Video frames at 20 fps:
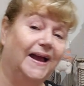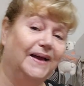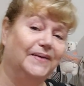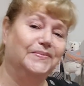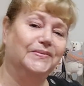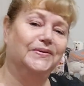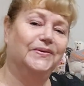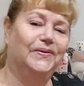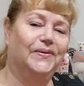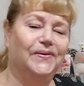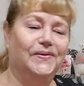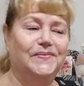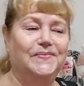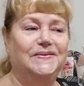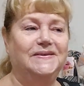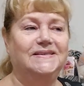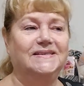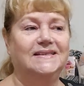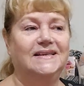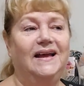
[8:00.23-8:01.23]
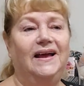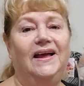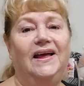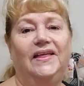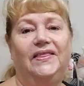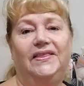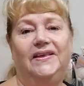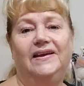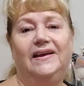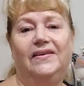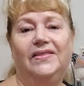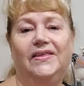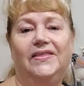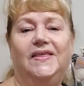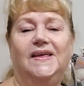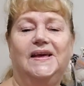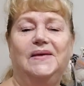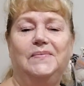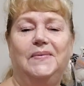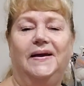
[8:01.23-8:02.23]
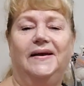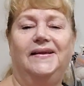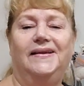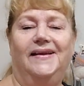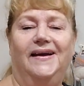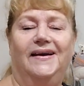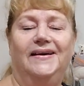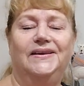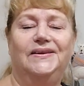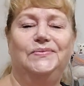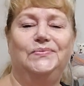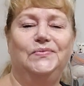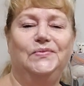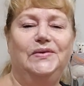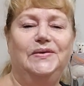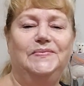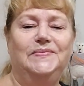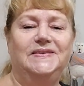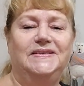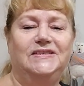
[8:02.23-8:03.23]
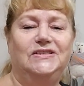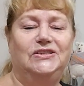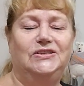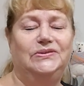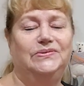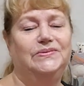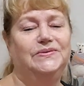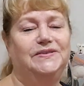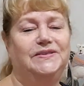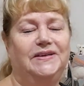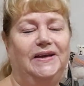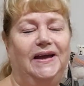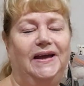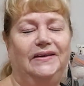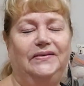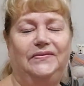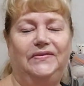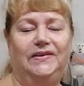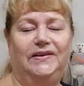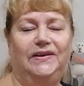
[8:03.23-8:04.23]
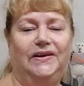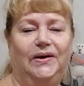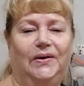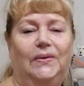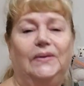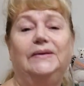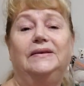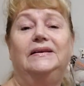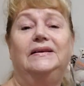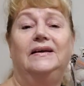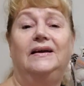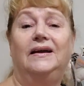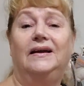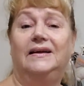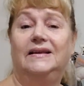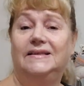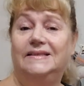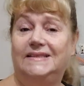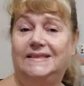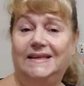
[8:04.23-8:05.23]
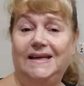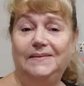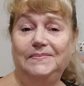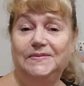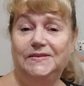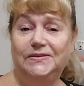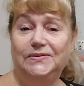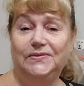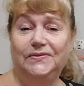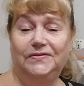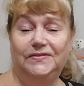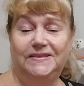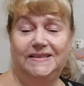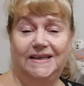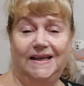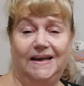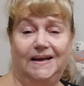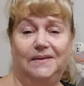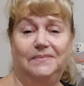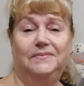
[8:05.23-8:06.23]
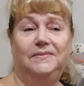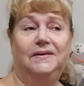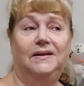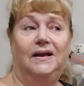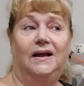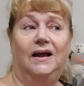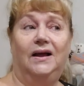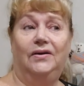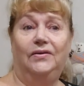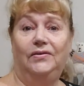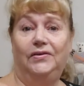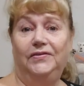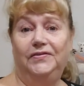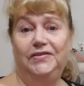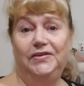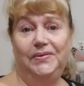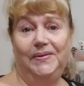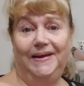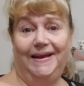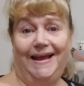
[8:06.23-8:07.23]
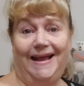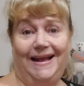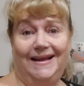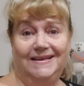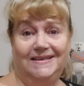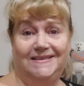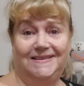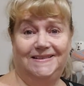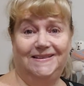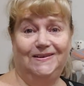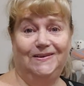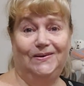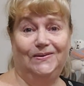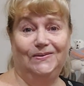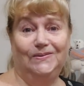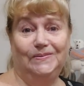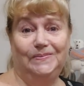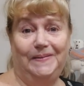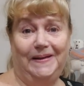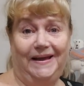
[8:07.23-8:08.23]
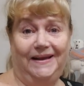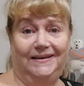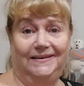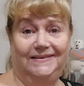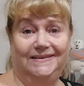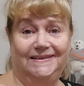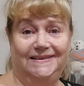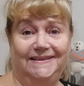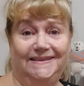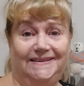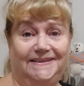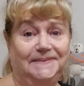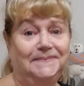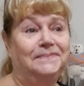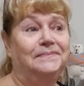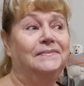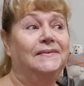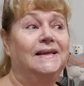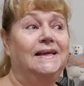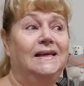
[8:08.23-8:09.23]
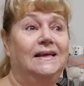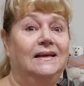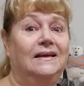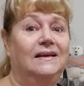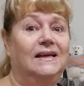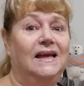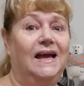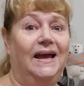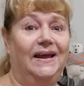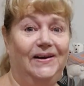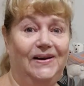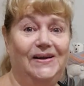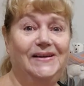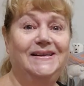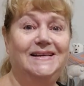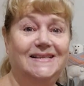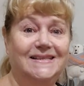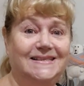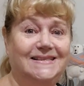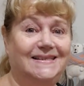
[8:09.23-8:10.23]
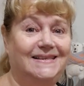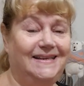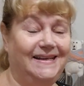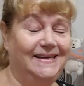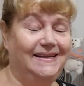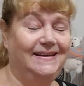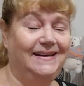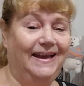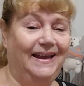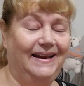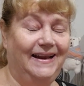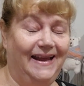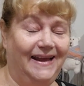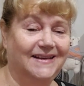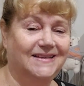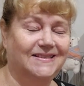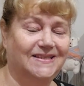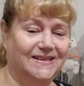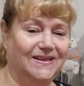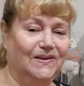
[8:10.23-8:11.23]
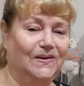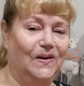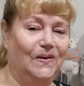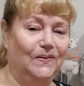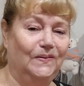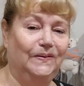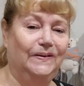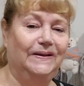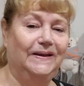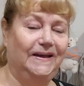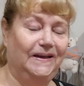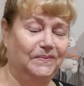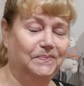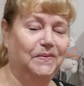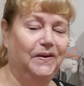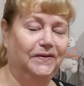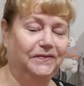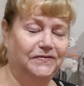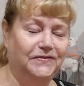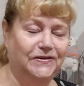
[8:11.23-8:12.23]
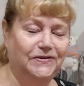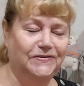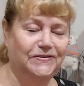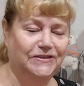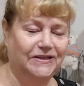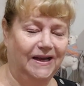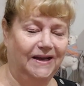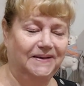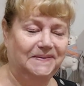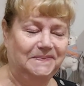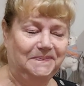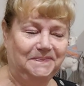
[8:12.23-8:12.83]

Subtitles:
amigurumis. The other thing about Yarn and Whimsy, she also had a video on, same sort of setup, reviewing axolotl patterns. And I can see an axolotl in my future.